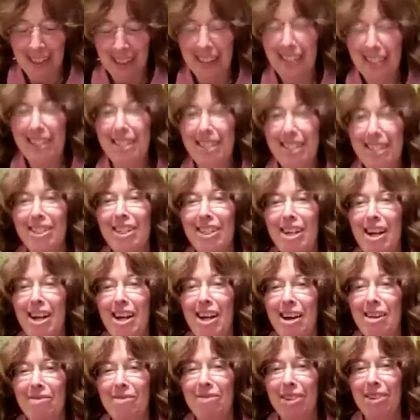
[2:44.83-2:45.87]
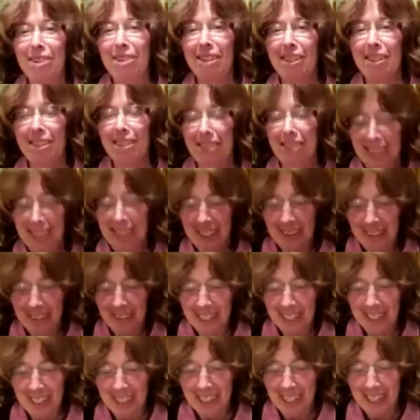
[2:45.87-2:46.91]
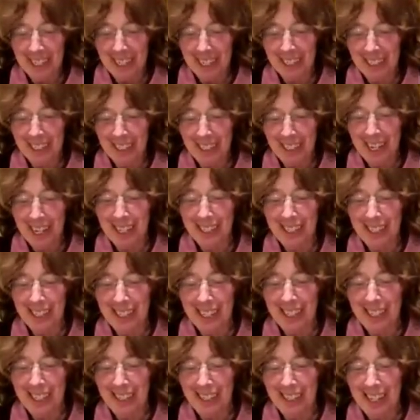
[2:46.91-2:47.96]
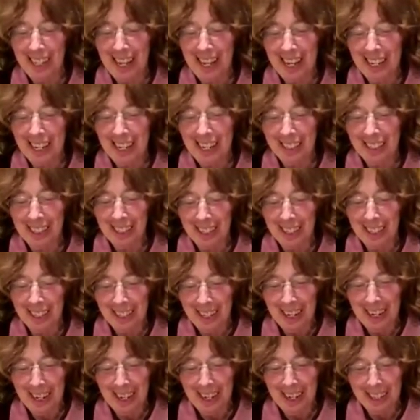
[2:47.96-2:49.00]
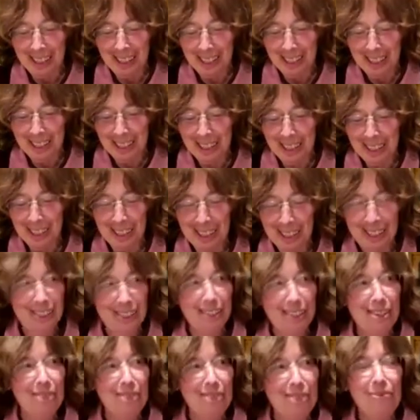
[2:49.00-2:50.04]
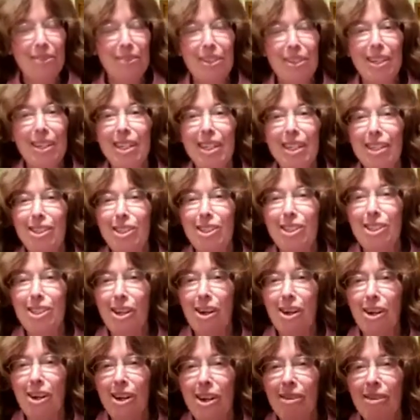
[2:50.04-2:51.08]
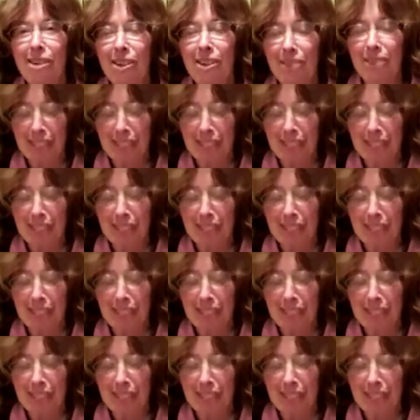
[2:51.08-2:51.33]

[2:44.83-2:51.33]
it's Chava that says, let's eat the Eitz Hadas. It's Sarah that